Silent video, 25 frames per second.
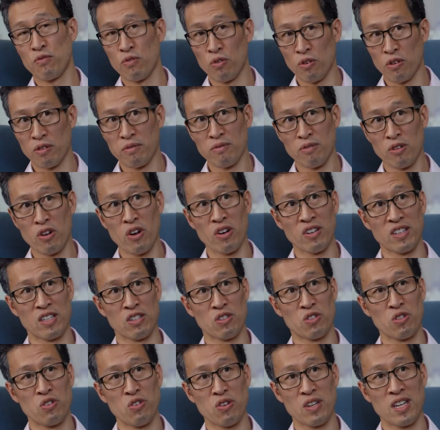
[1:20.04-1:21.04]
for longer
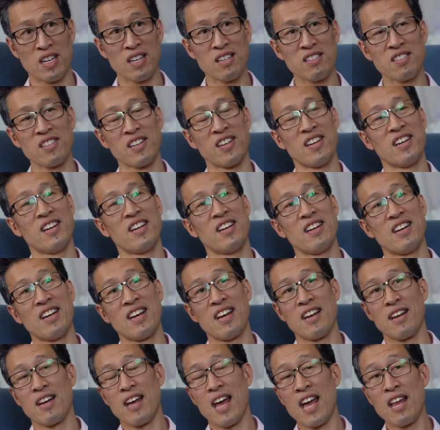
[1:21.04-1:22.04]
than 2 years,
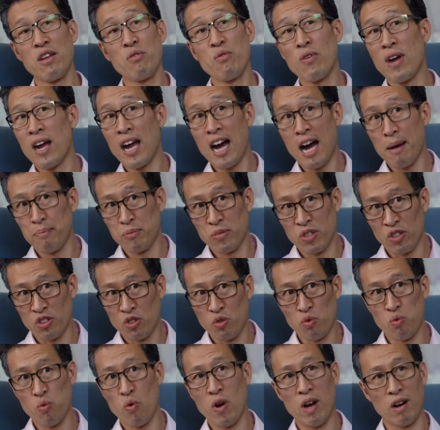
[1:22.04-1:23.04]
anywhere up to
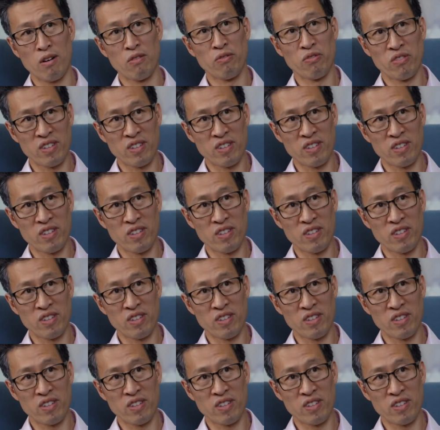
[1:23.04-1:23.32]
12